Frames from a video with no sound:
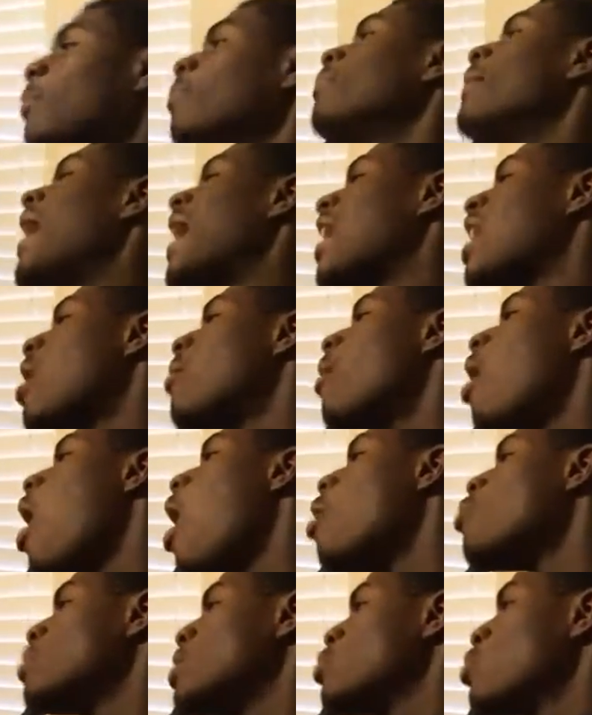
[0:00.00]
Man, come
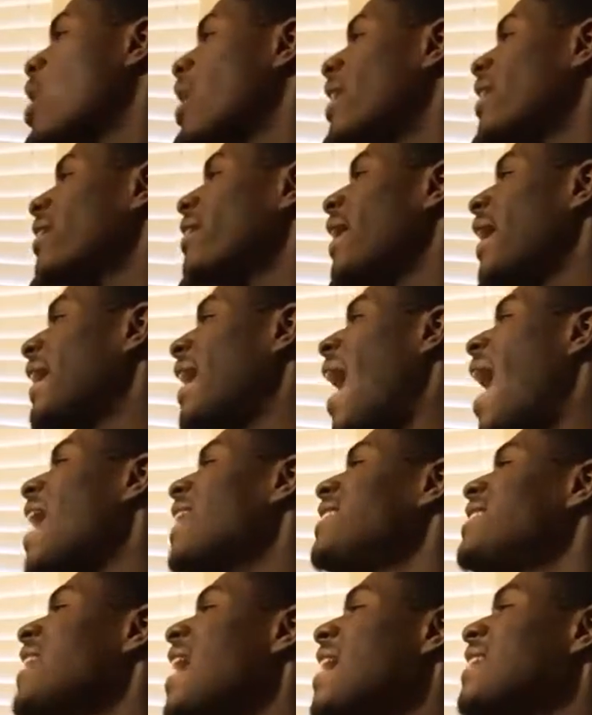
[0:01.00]
on. We running late.
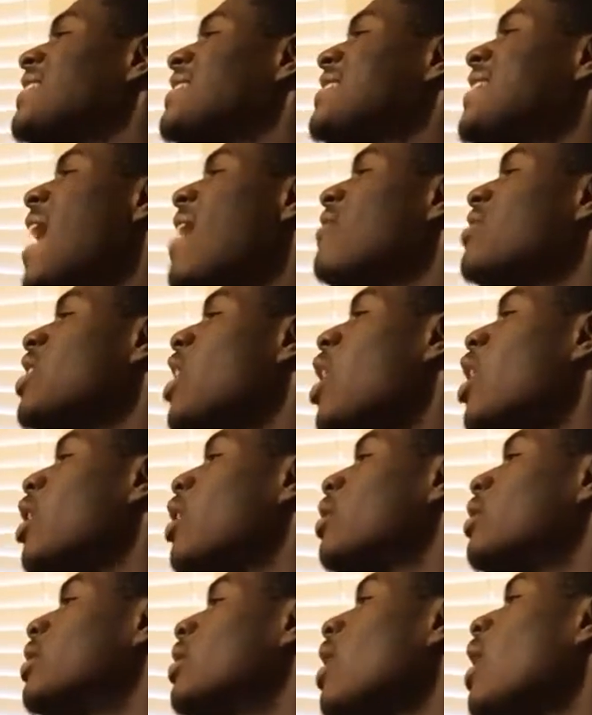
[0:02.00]
I said 7
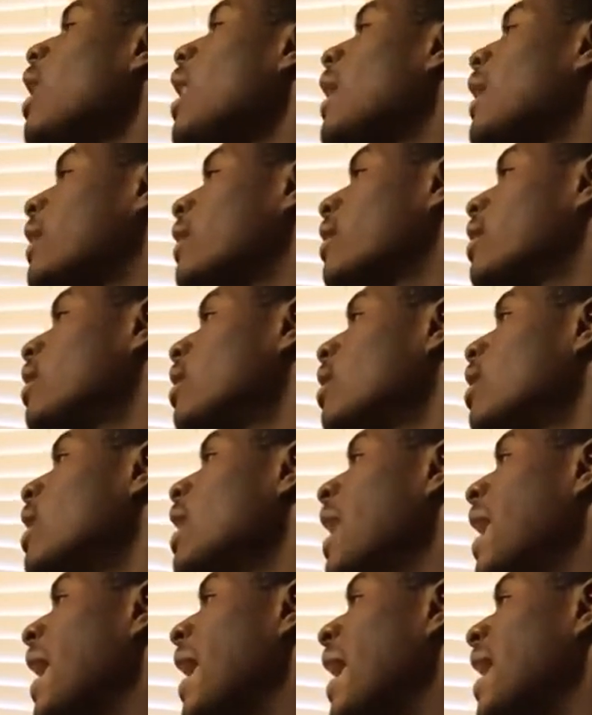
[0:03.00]
o'clock.
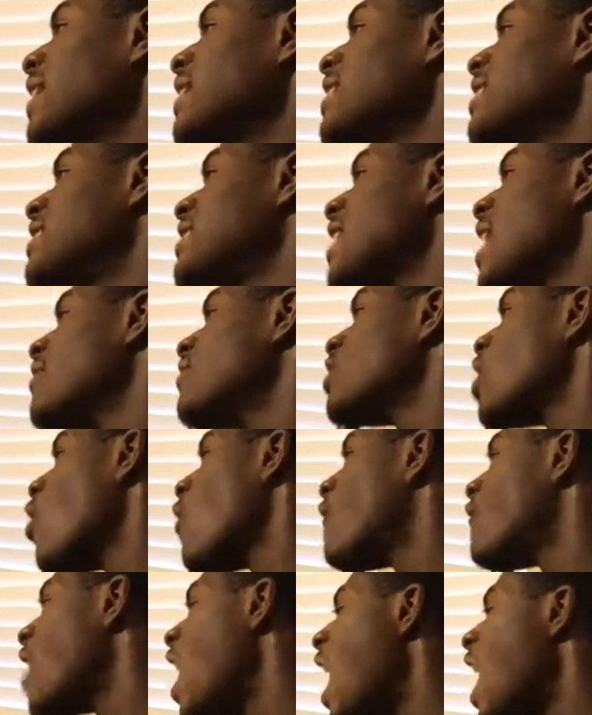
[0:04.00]
It is
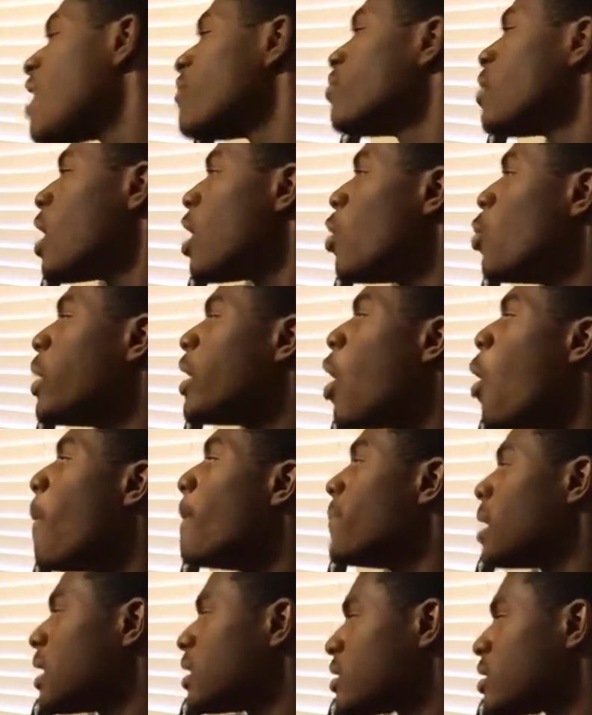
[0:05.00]
7.05, bro. We
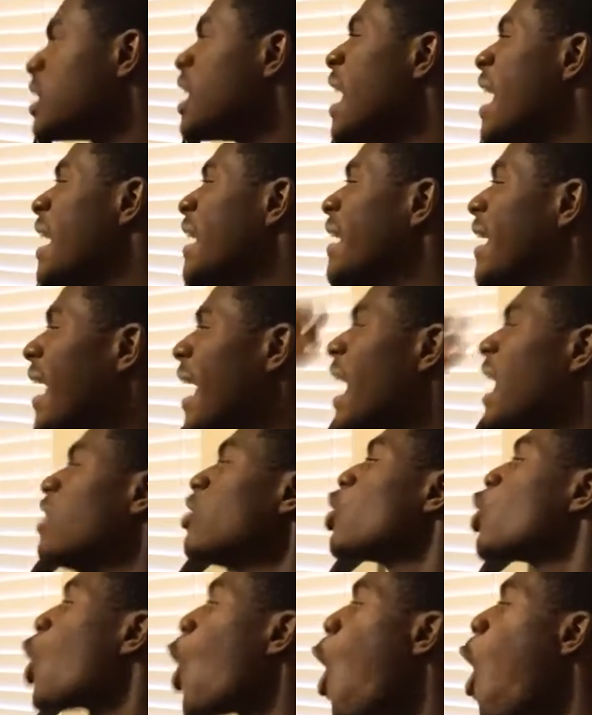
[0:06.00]
gonna miss. Get
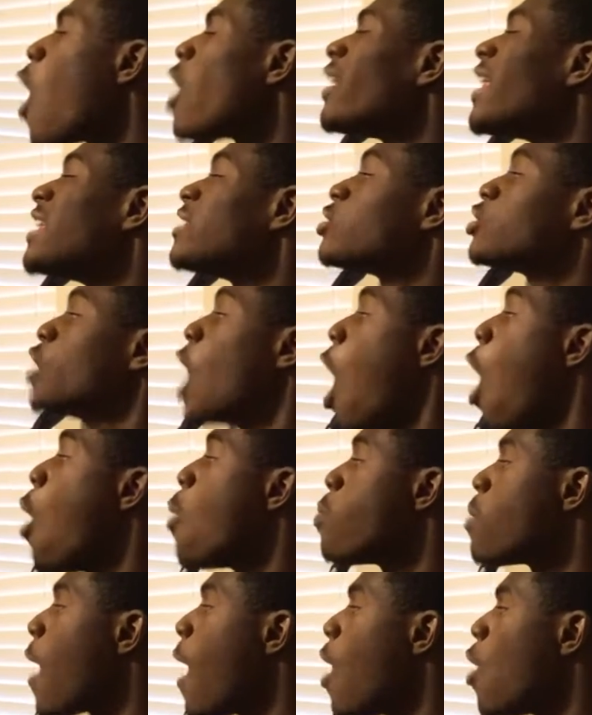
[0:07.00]
in the car. Let's
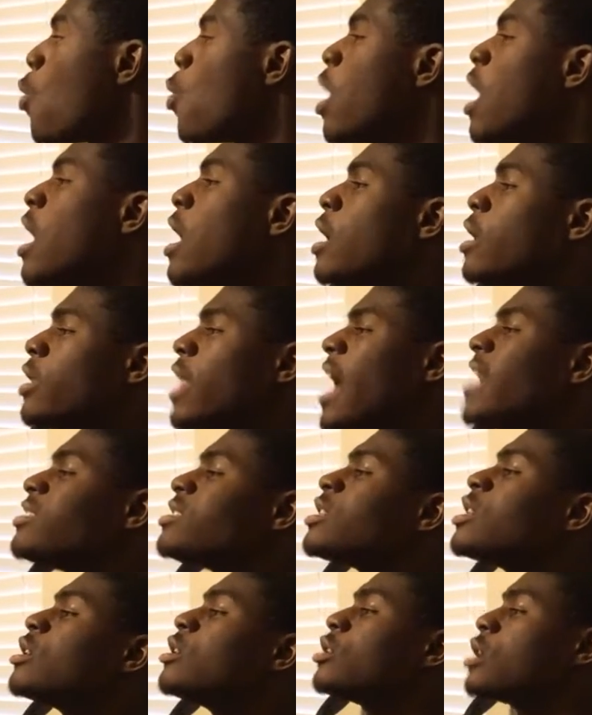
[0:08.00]
go, bro.
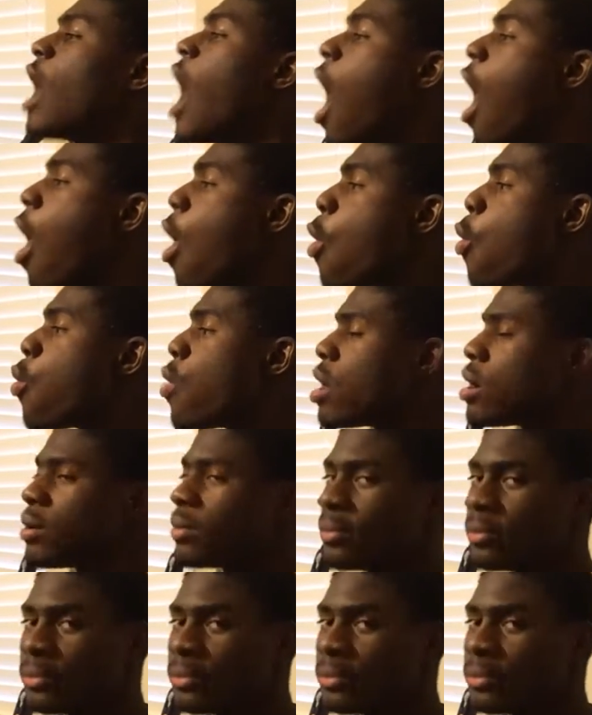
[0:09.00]
Let's go.